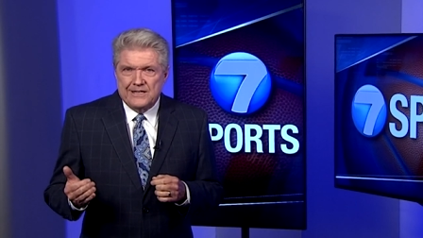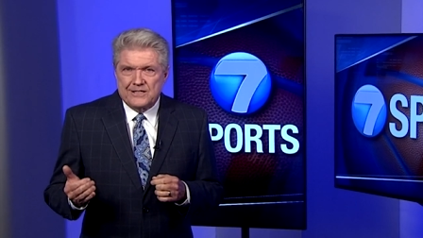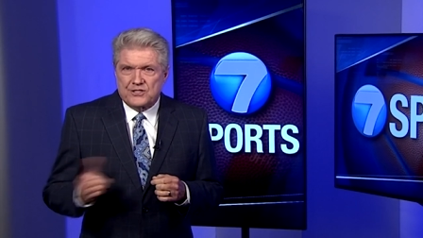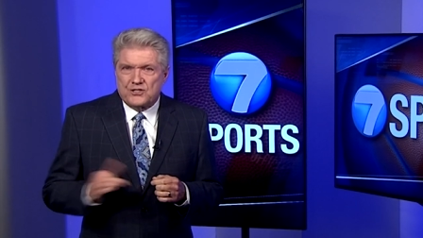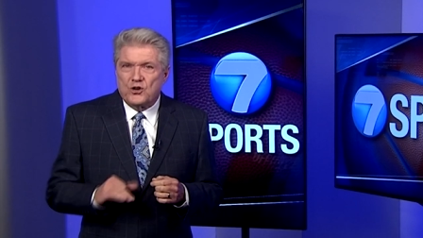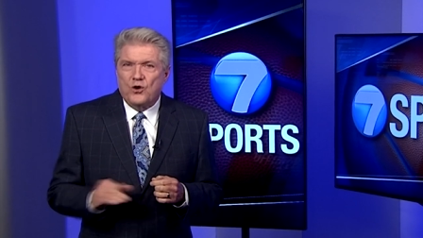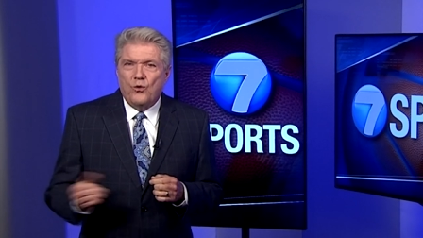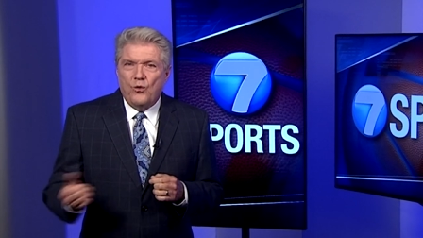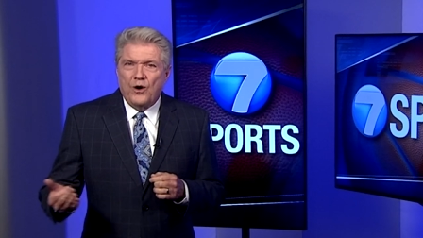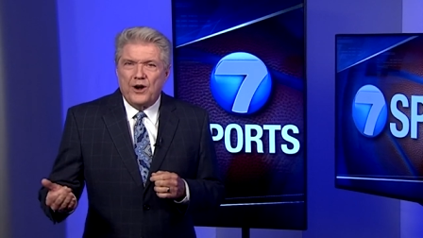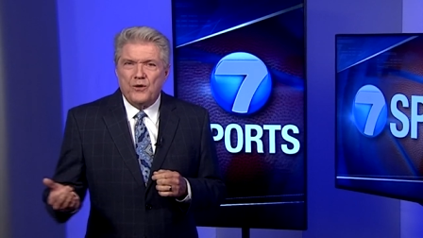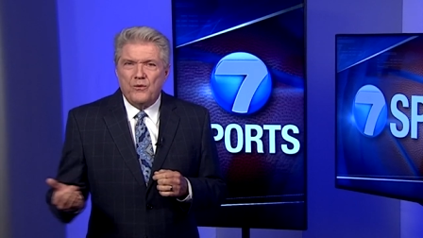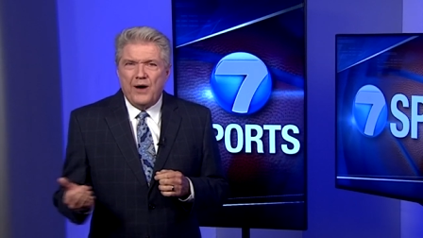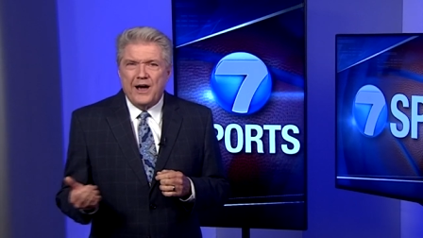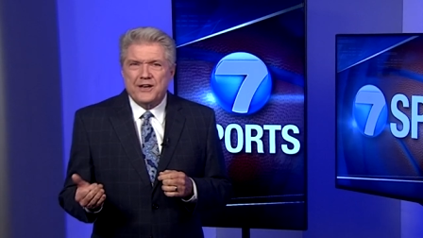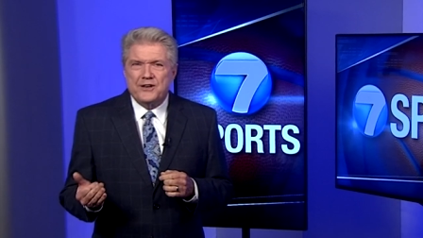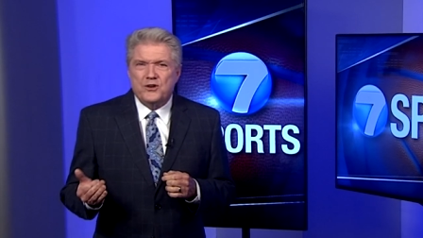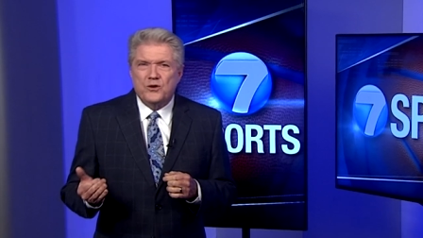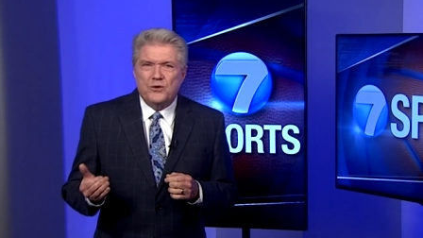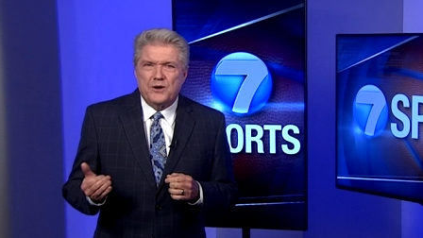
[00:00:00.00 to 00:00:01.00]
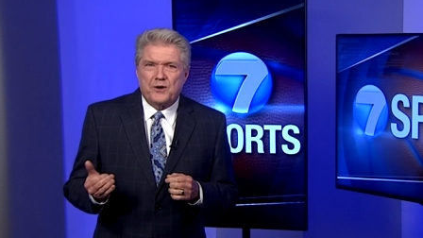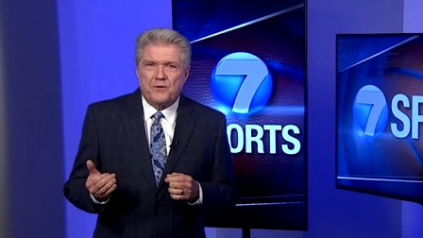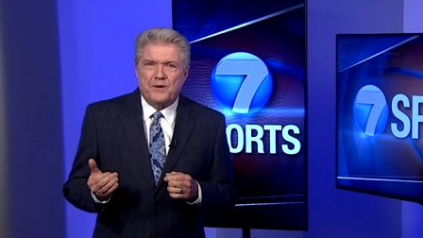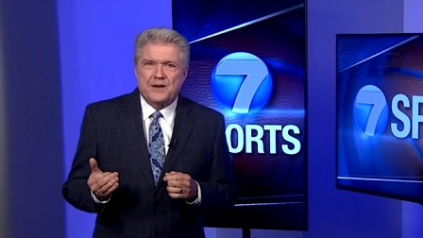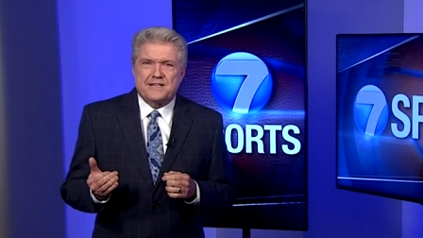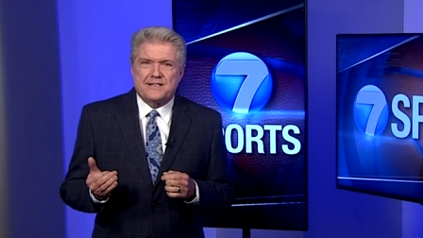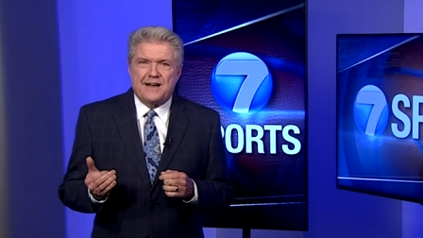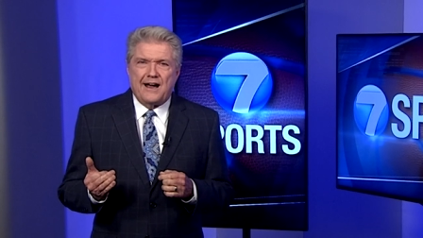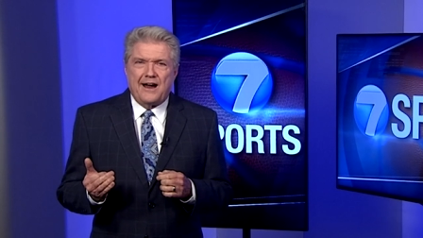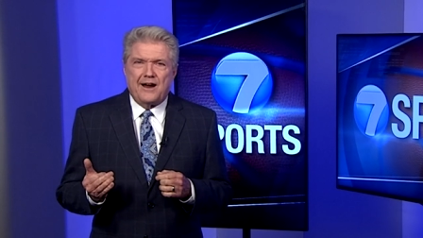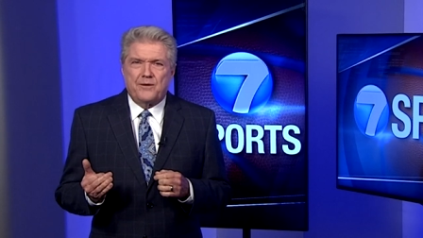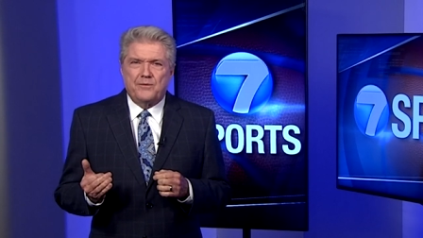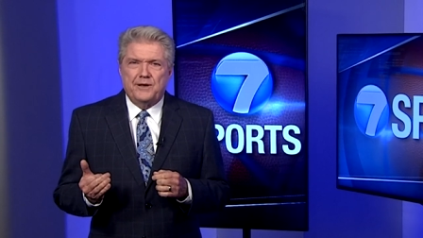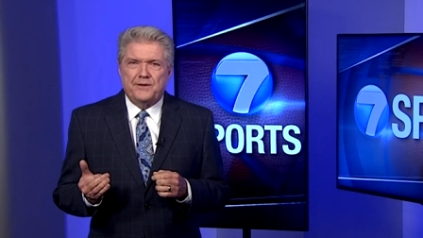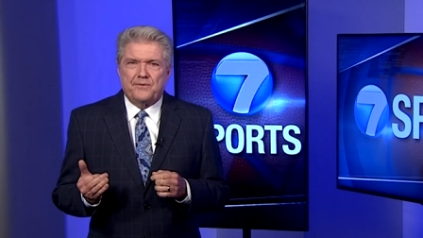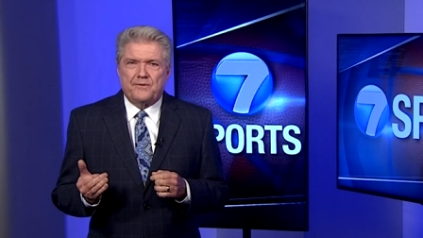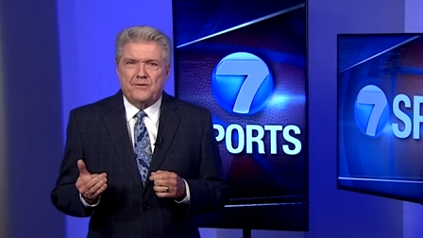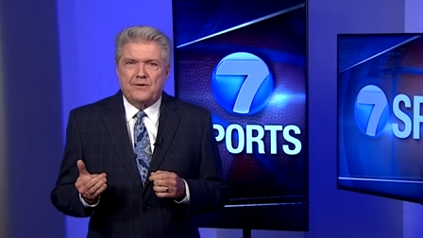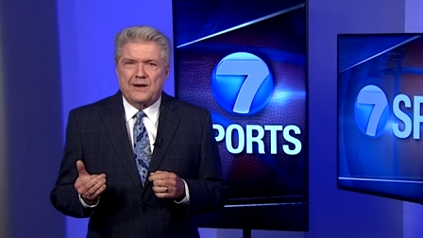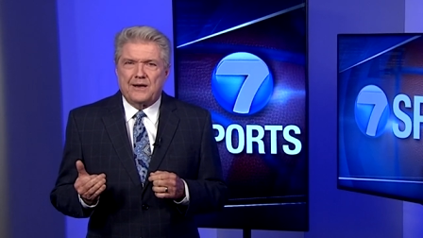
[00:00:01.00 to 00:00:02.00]
So, what do I do in
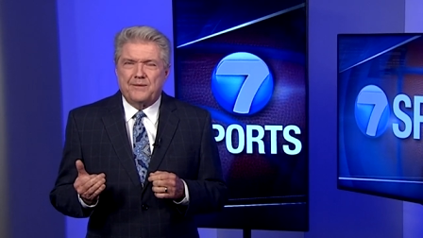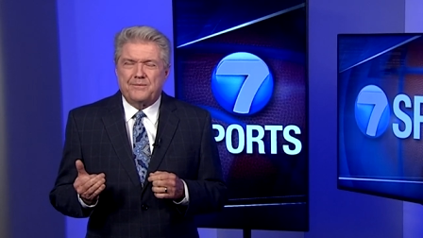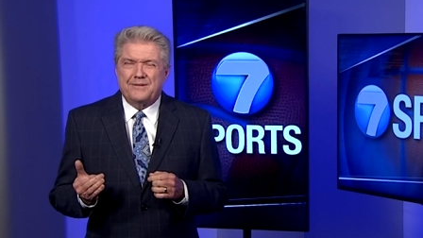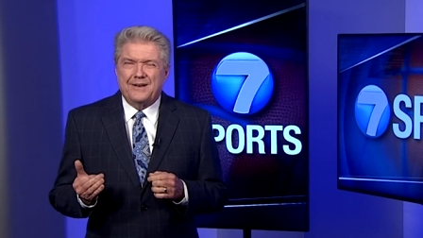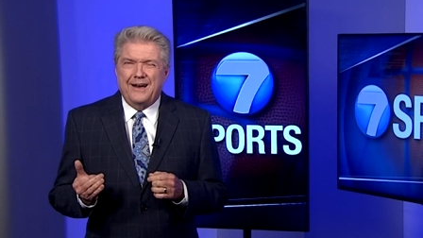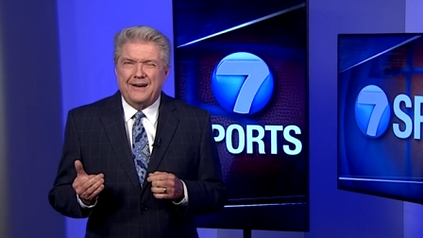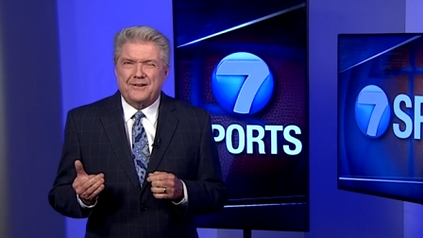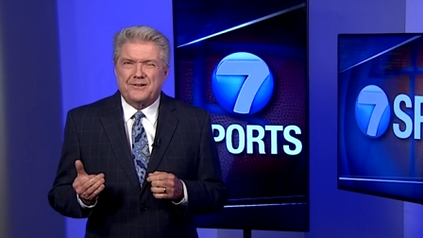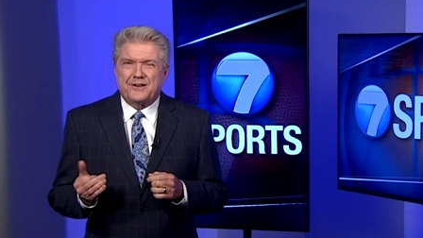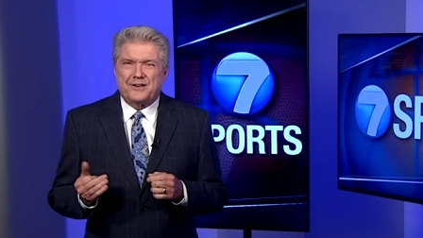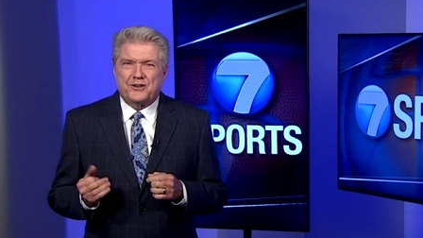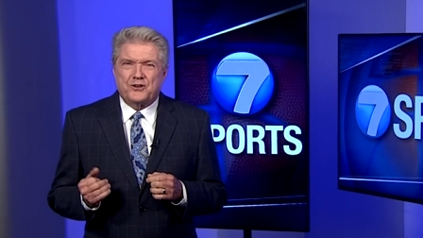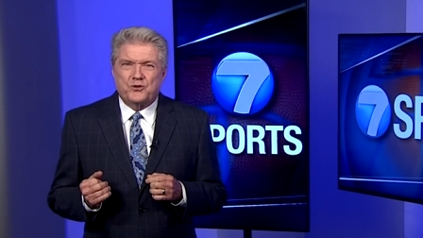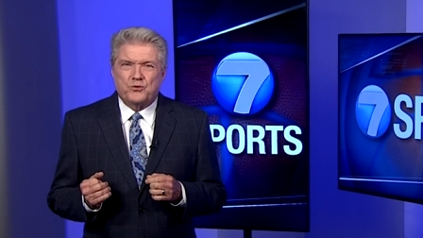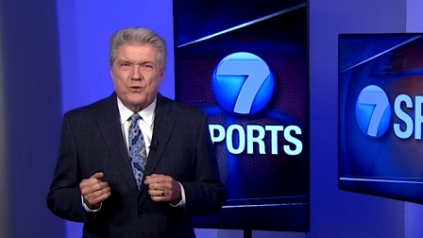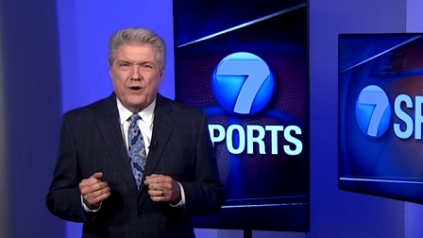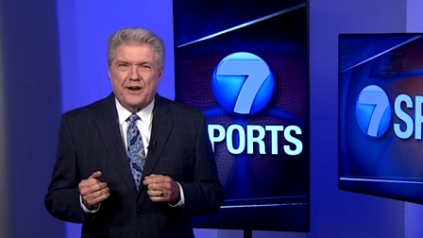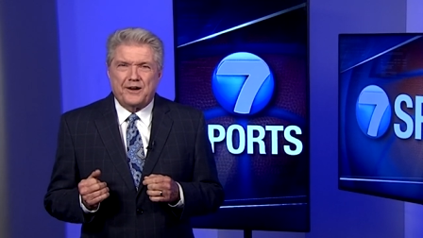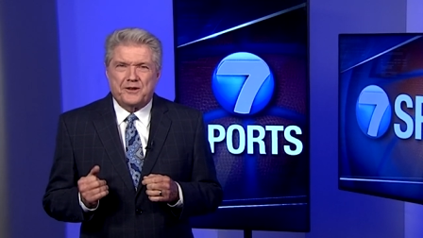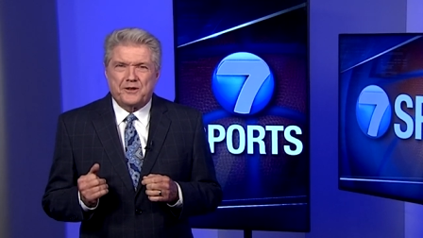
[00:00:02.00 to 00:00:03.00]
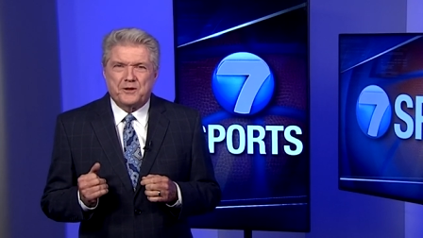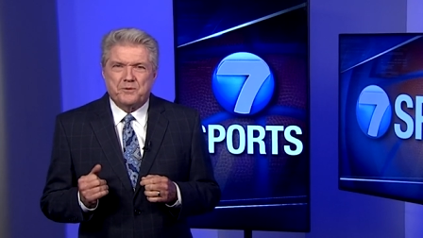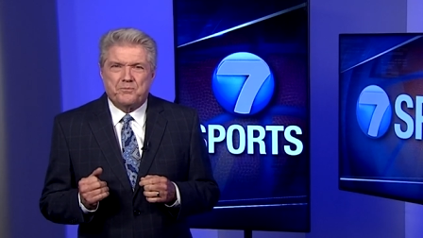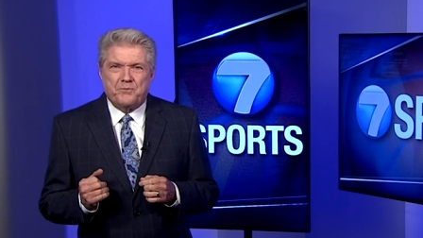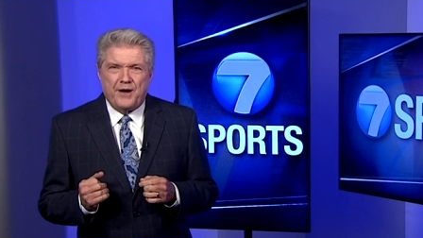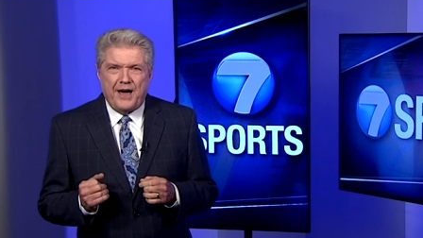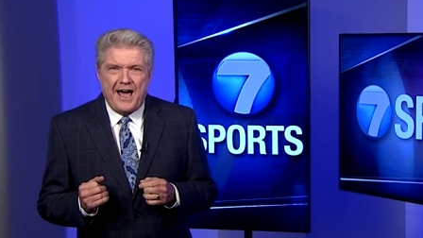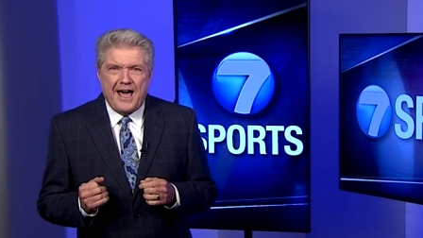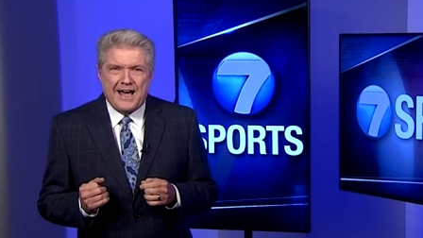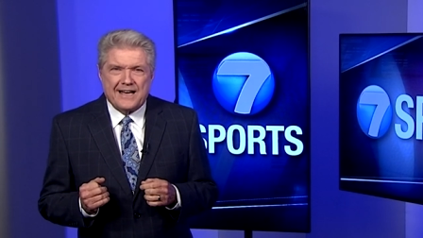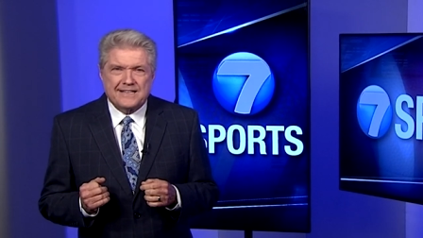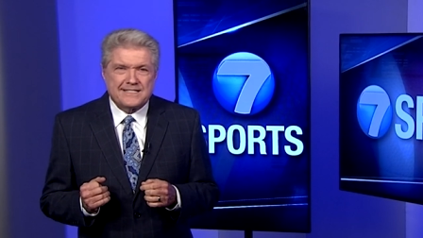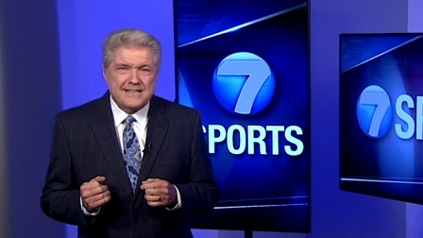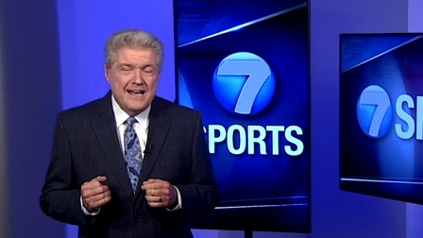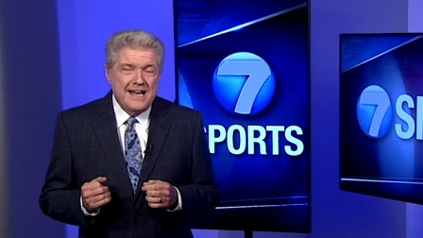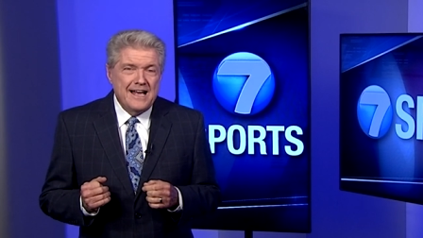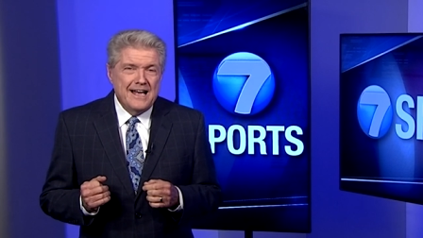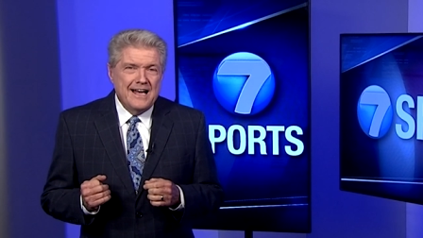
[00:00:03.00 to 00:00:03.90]
retirement? Well, I'm not going to dwell on the past.